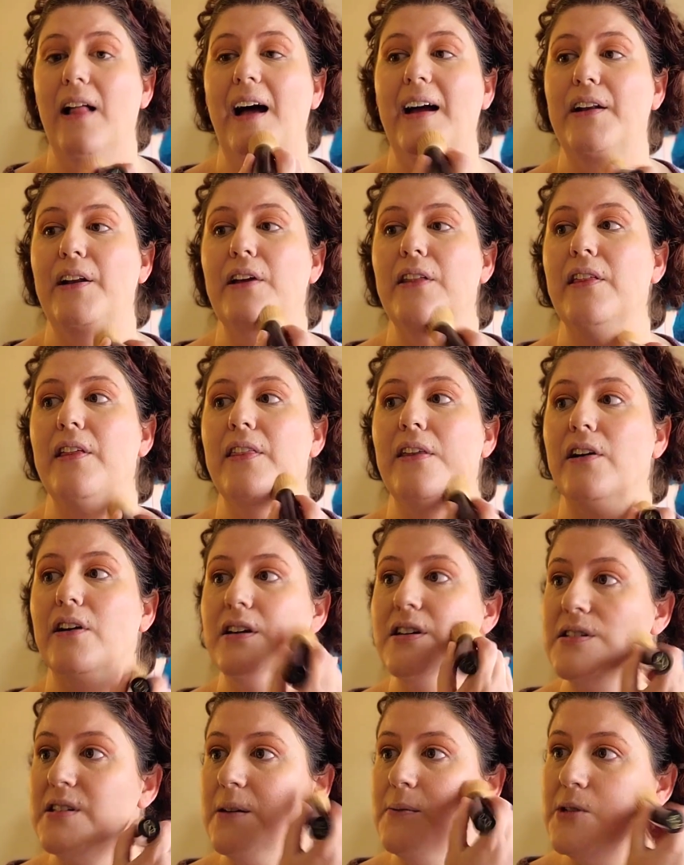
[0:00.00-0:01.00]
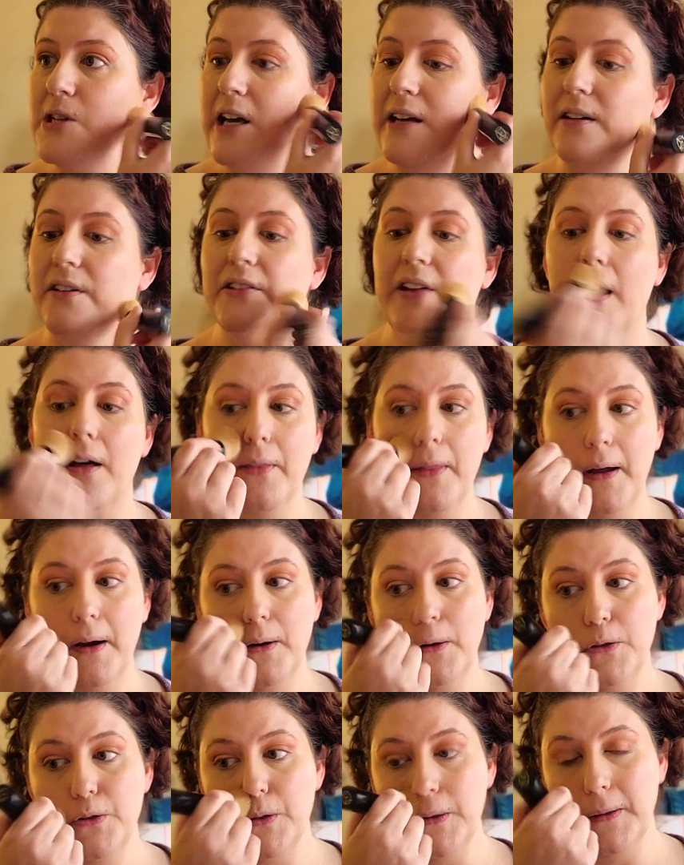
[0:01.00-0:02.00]
I know that there are some channels out there
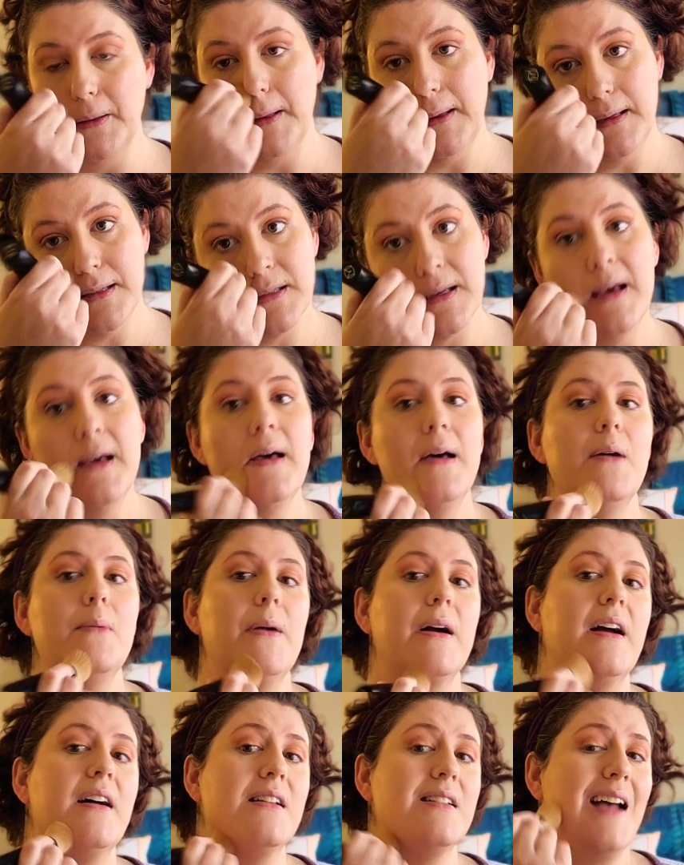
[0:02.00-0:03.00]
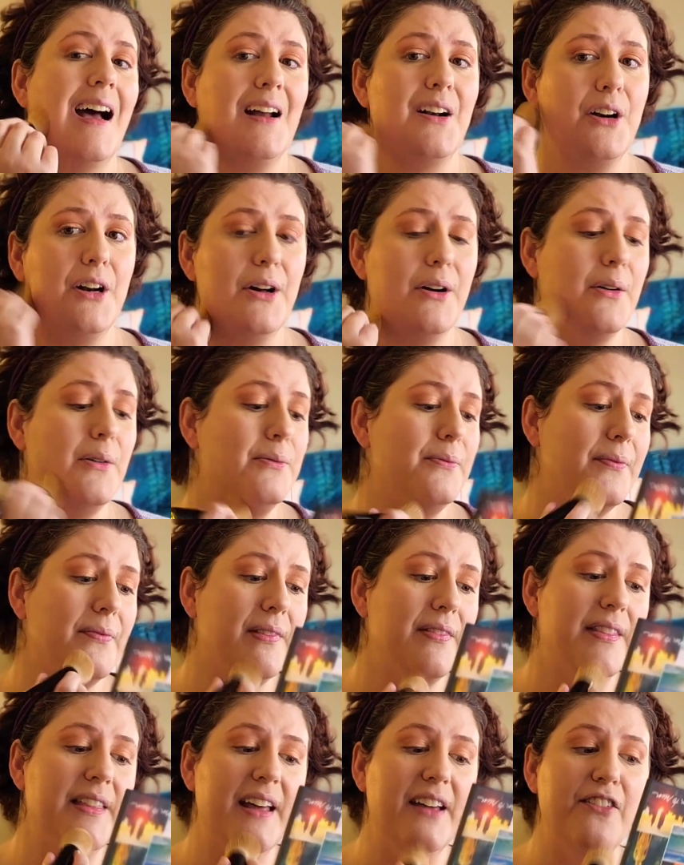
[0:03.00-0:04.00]
who do this because, I don't know,
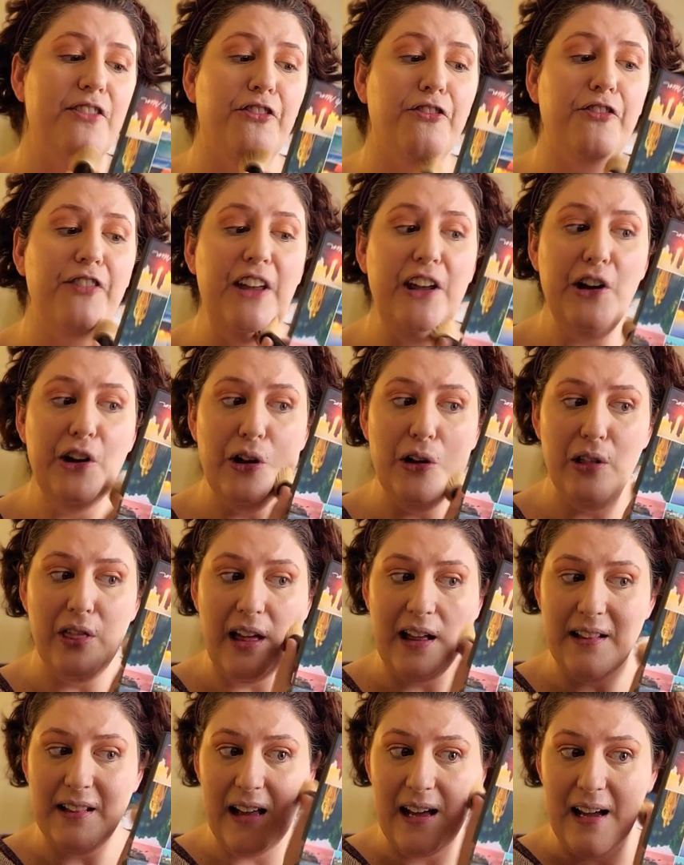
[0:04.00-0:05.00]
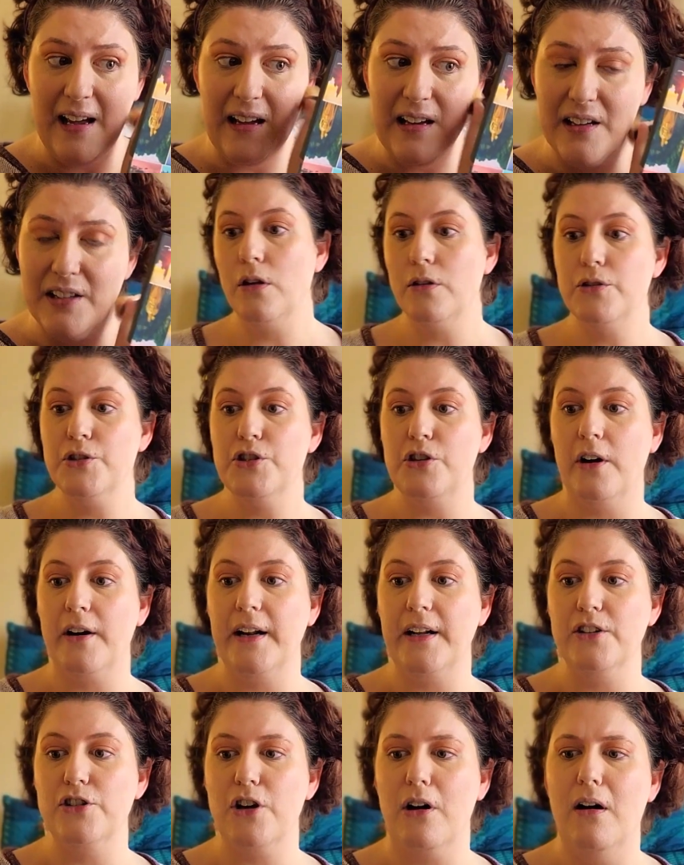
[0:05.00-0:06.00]
they feel that like
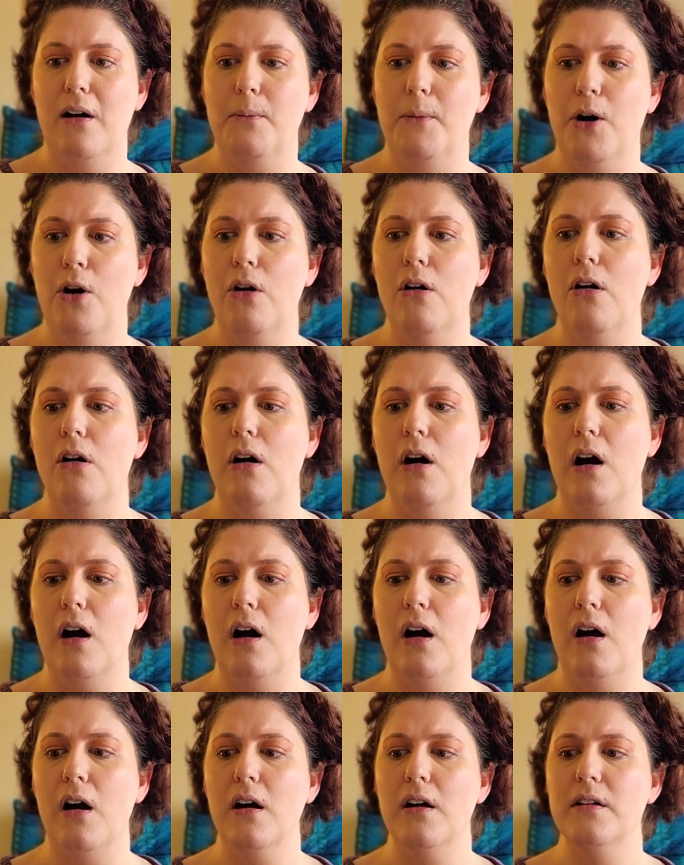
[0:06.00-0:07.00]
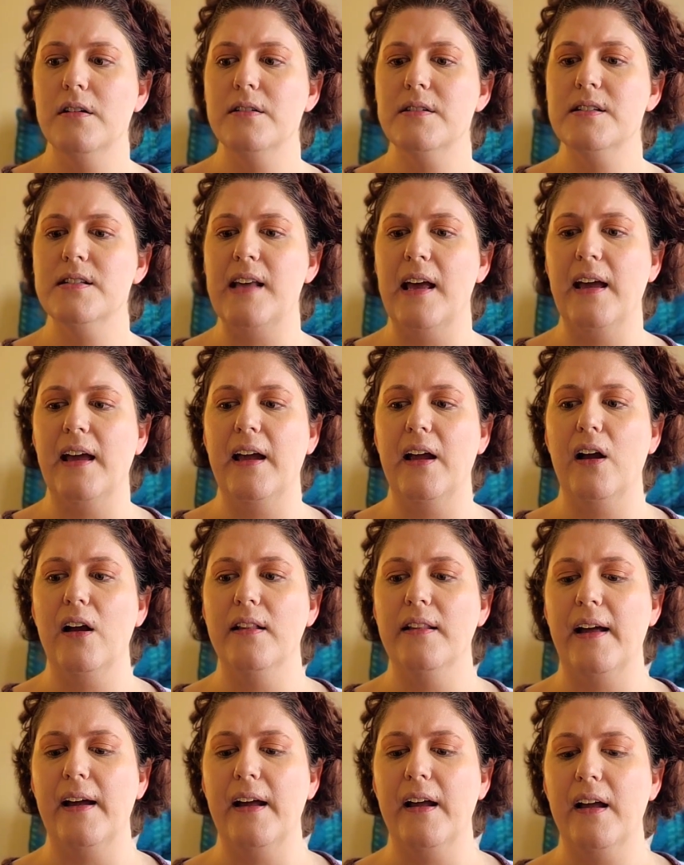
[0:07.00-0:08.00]
starting drama or saying
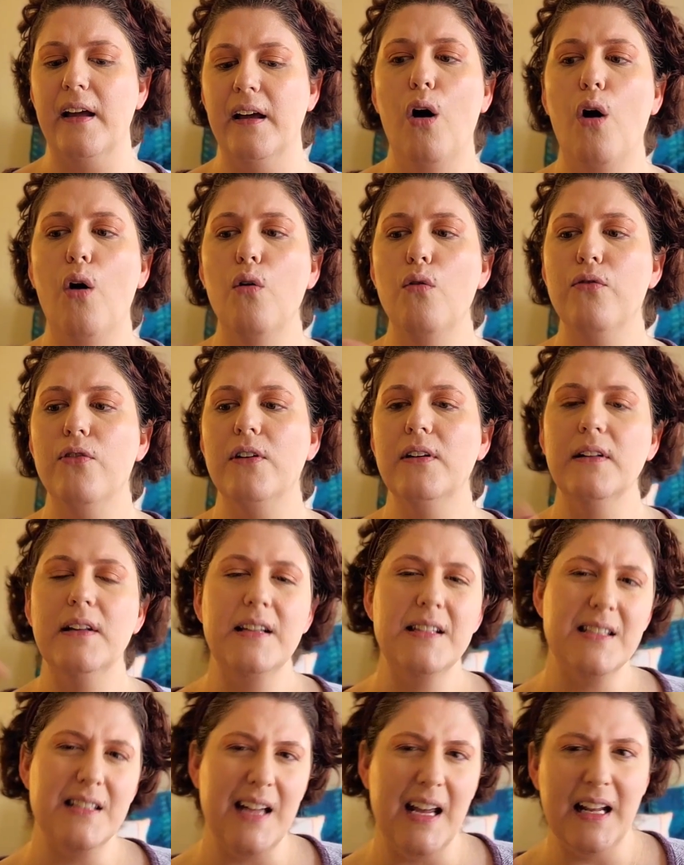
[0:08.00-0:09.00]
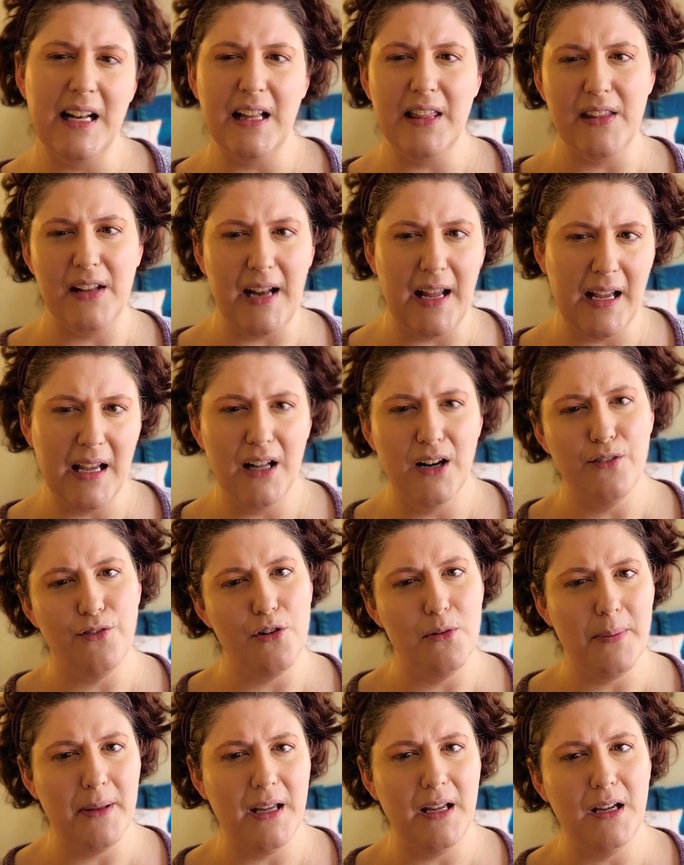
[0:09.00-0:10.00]
like overly stating the negative
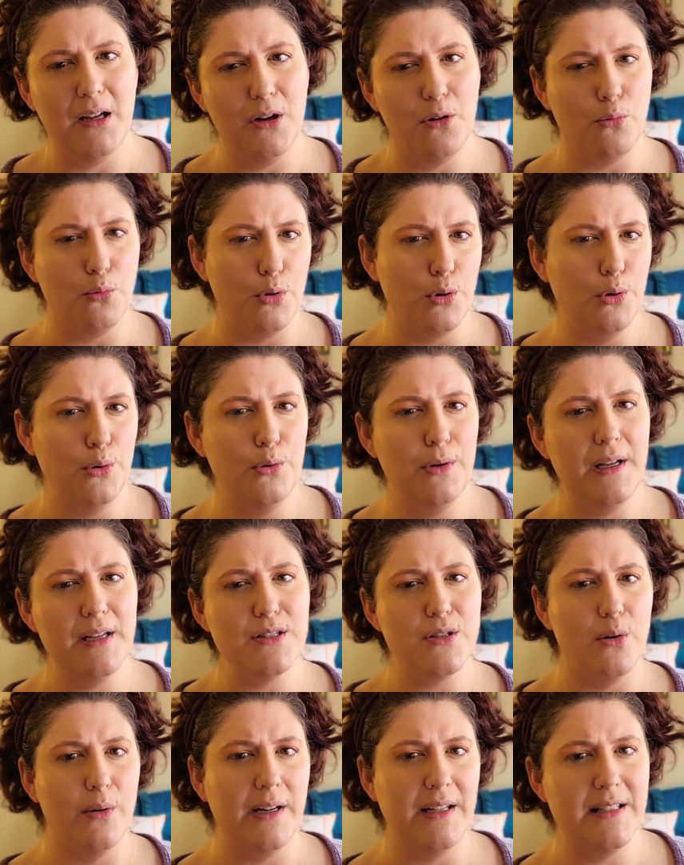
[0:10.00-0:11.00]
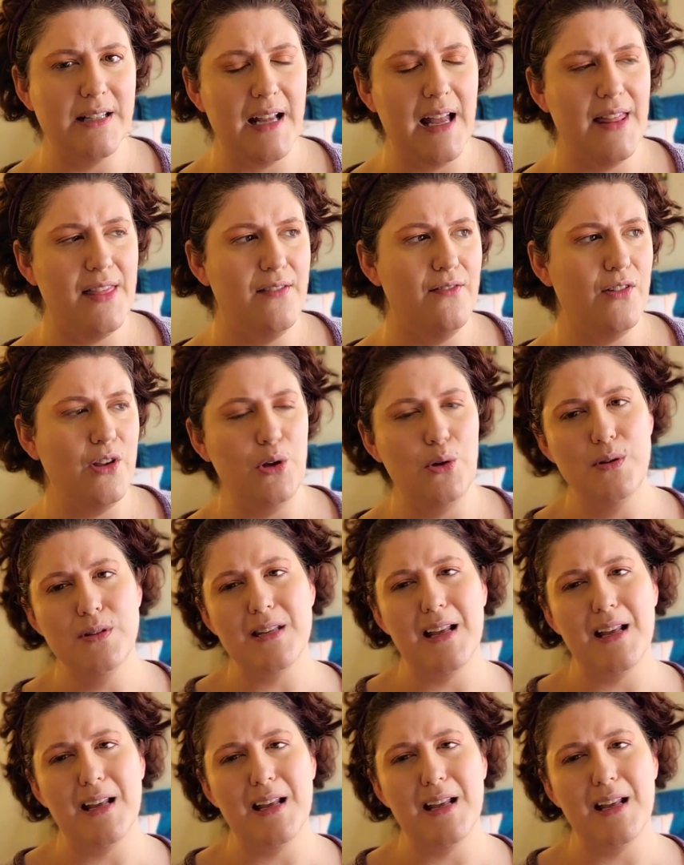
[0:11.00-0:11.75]
or being rude is going to get them views.